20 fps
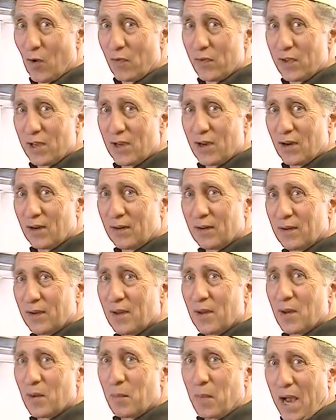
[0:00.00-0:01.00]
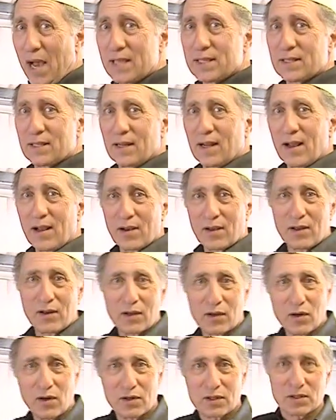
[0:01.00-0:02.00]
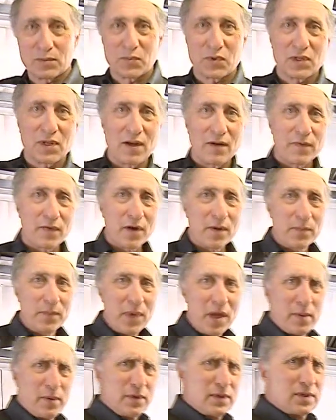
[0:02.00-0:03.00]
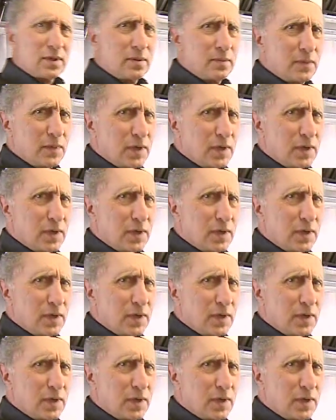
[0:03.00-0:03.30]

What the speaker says: over here, Moss and I are going to cook some stuff up, maybe some